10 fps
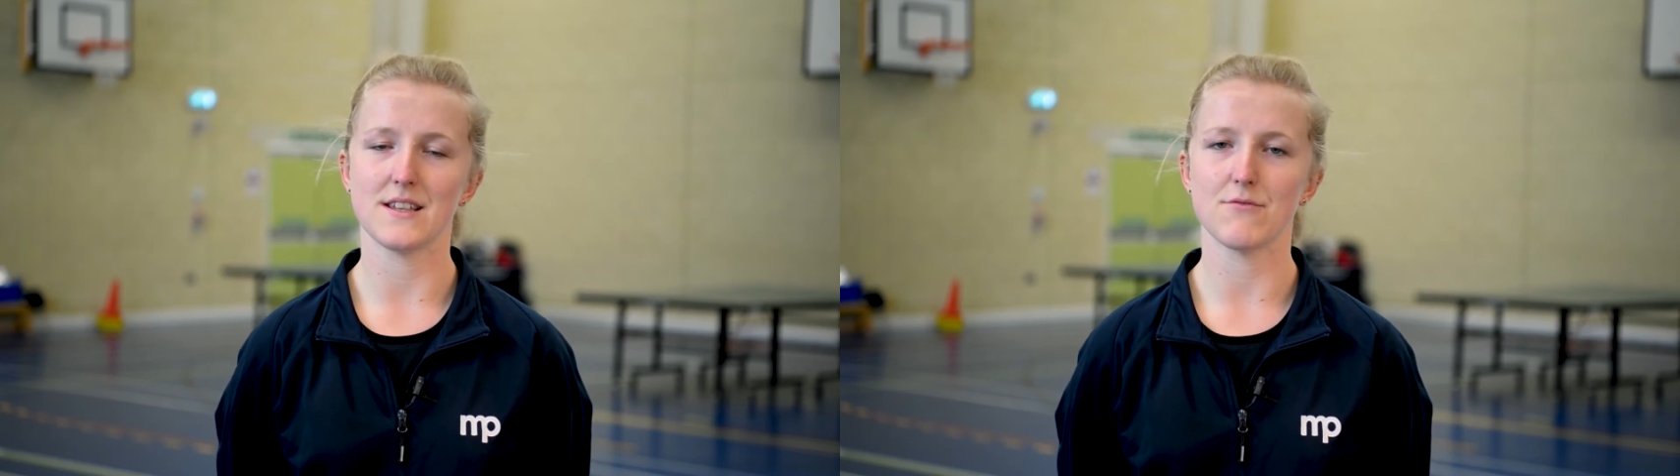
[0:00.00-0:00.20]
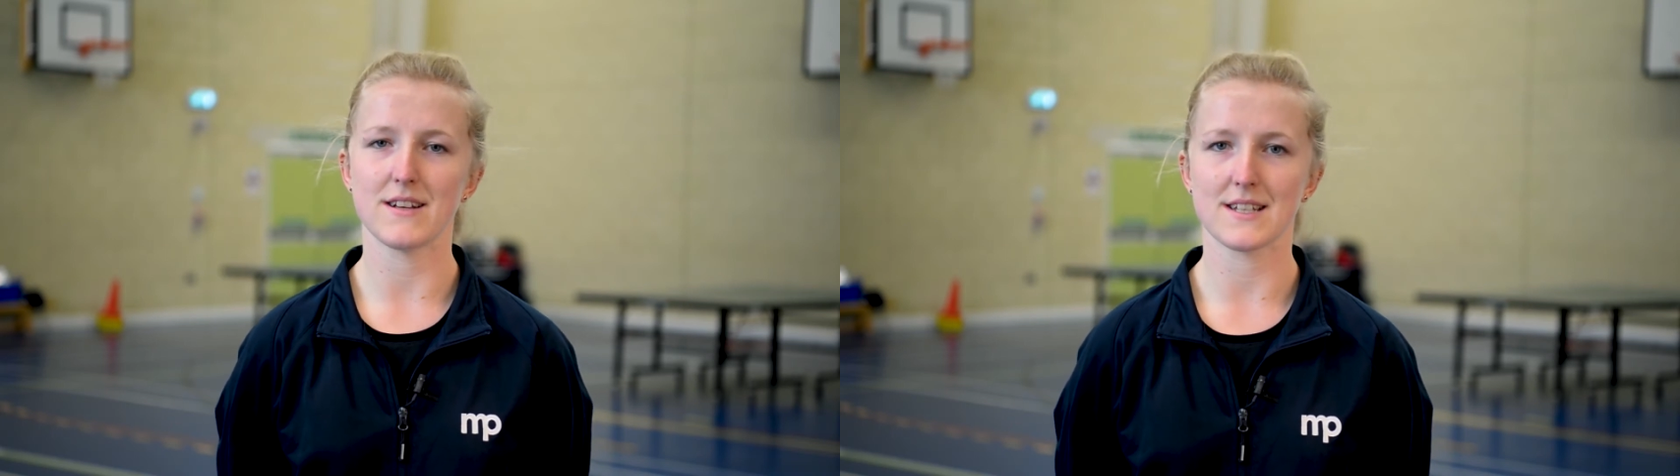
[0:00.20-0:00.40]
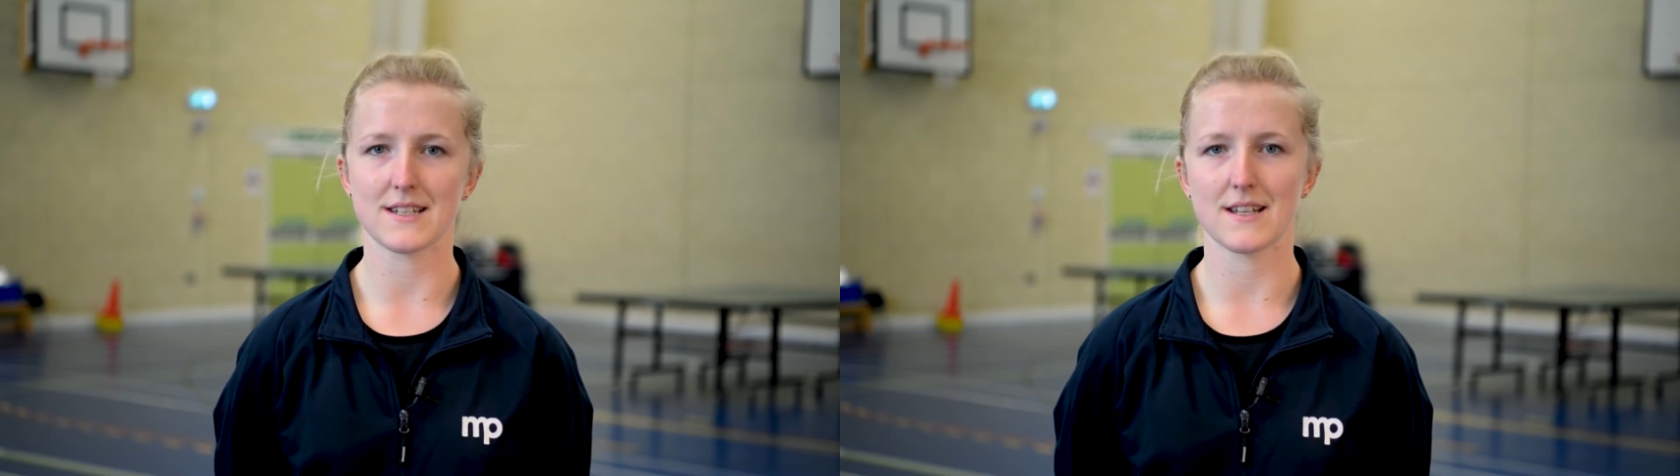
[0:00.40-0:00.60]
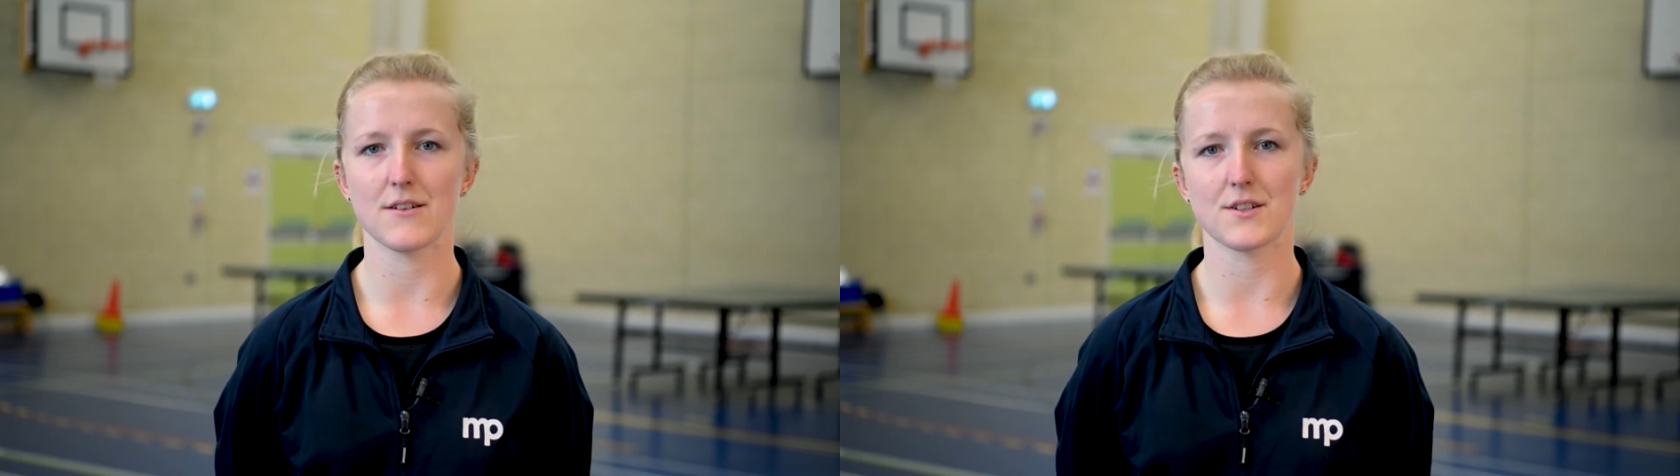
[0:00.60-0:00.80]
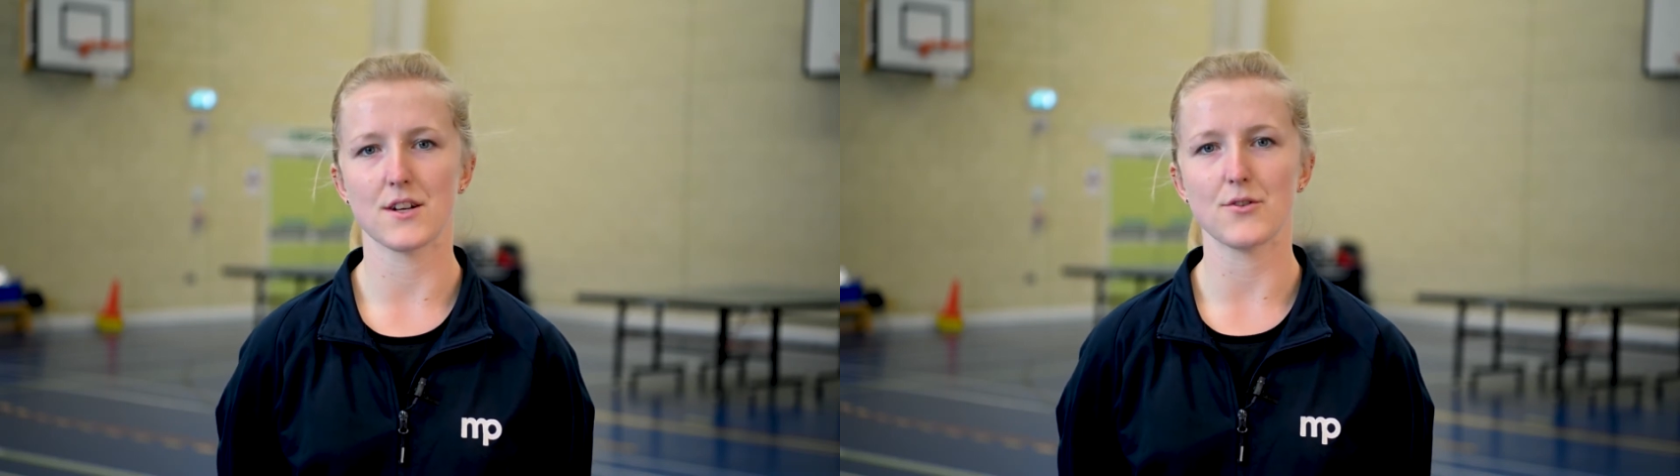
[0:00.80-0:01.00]
the risks that are
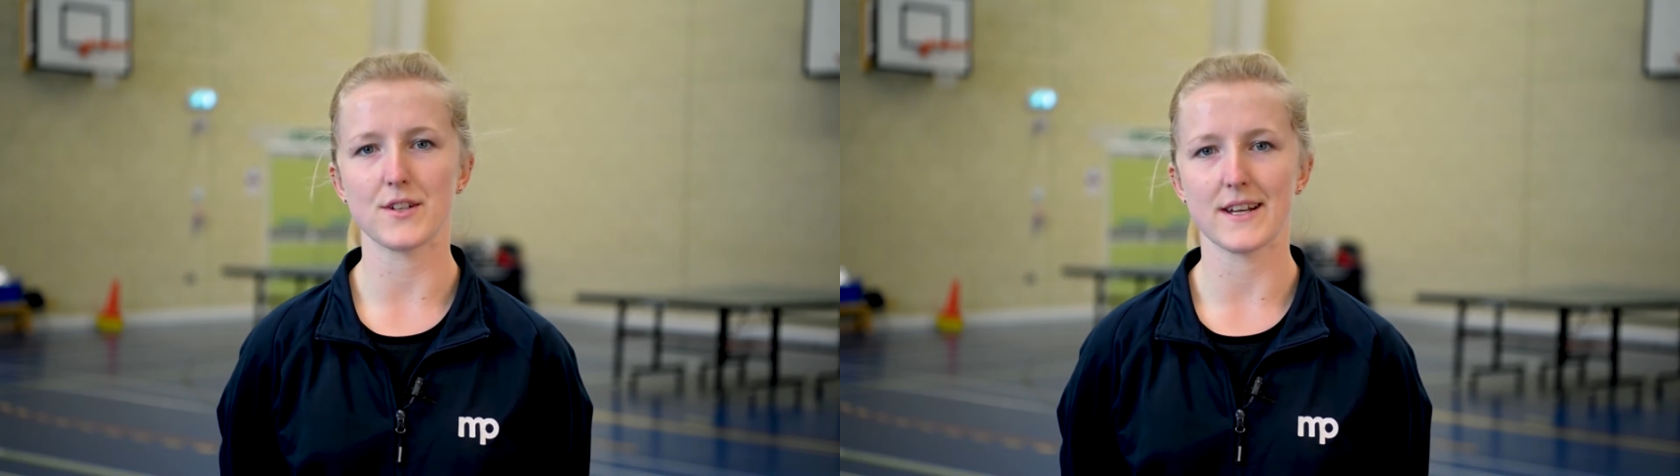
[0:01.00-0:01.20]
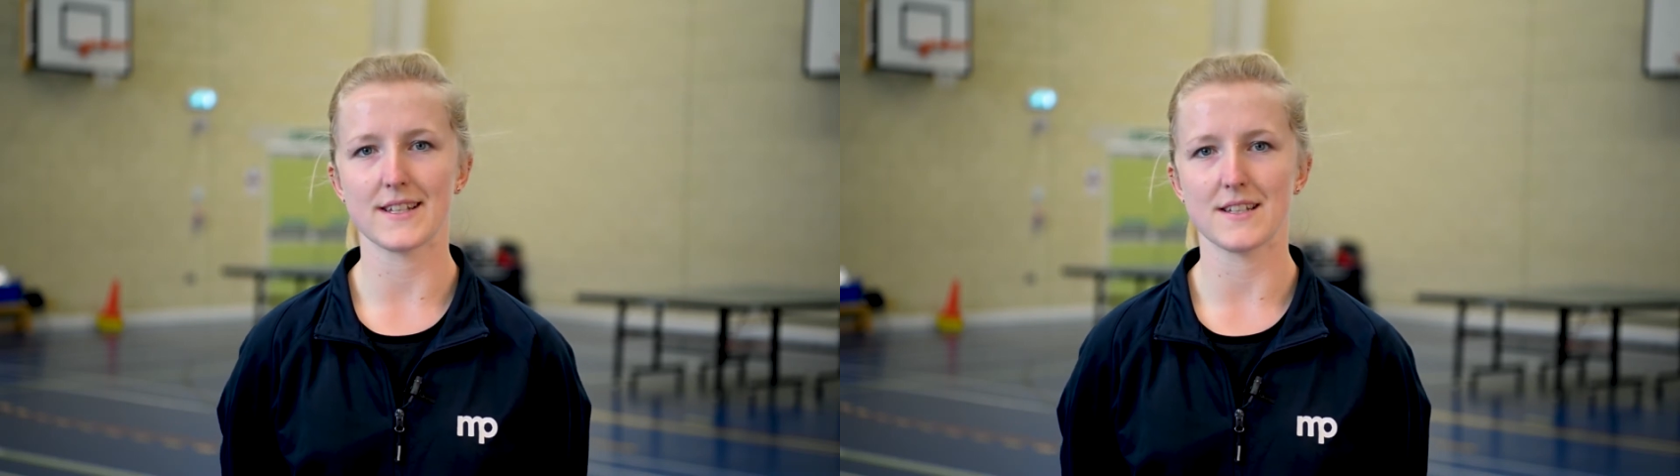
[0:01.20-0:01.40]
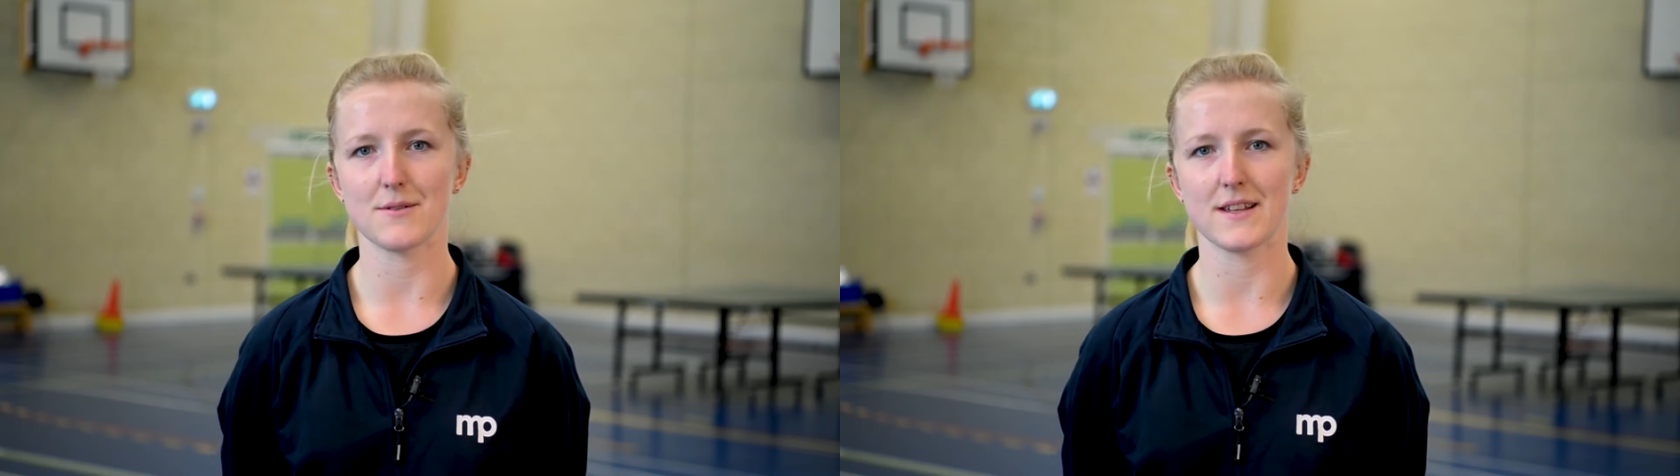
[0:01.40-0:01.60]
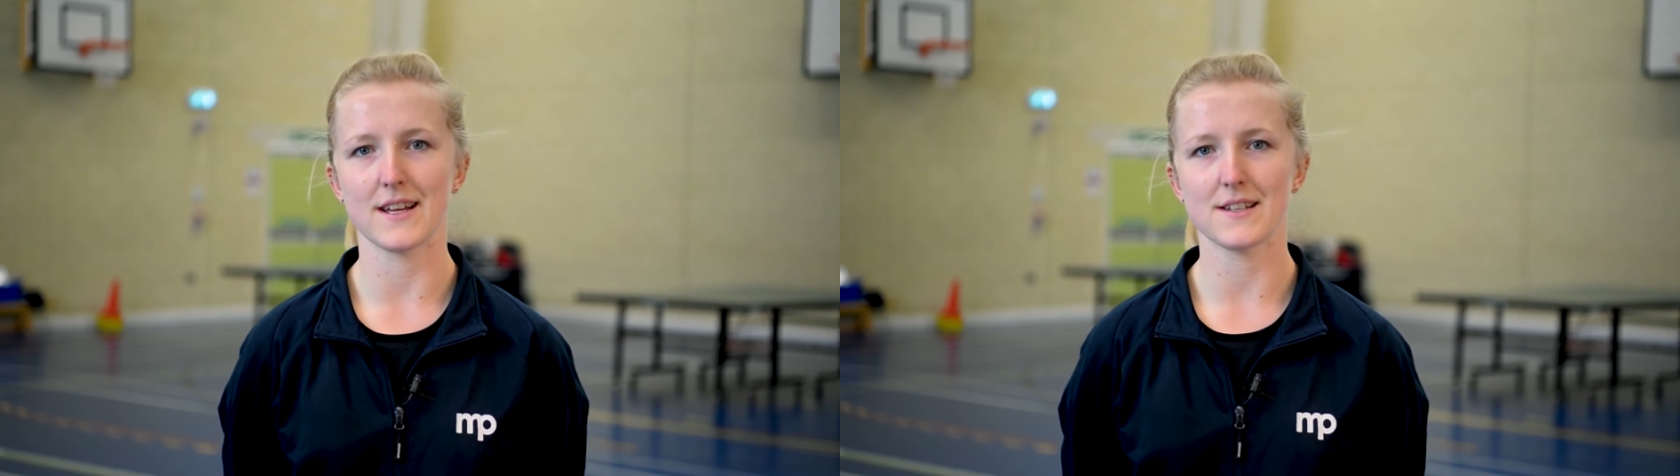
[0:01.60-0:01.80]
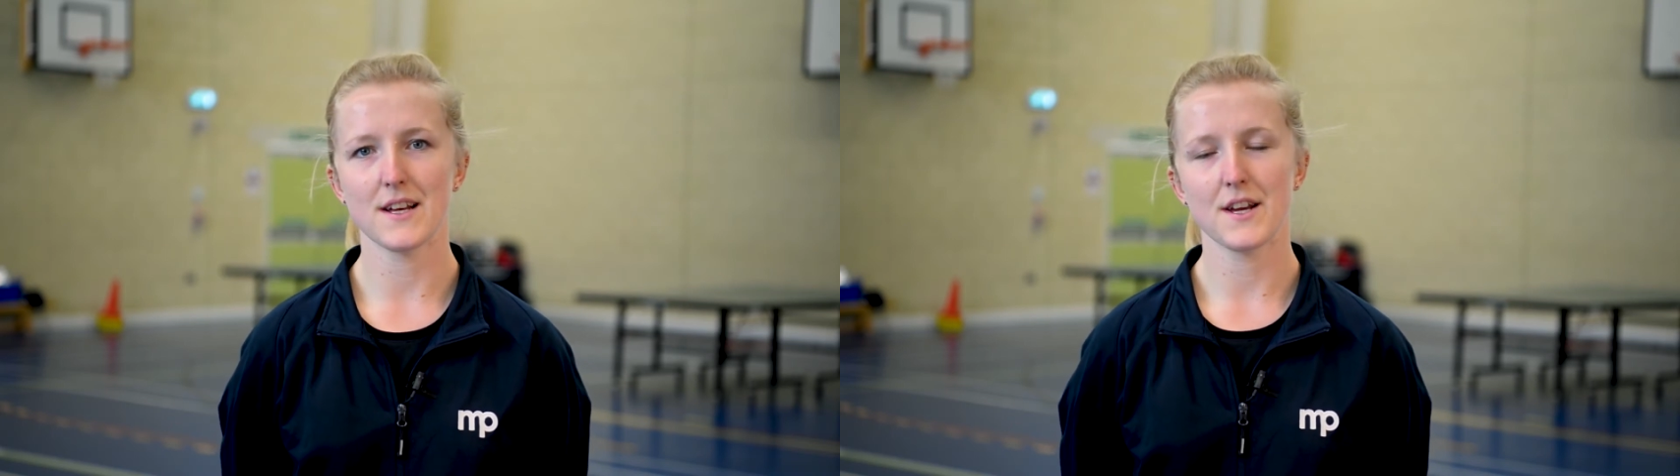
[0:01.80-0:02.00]
associated with these.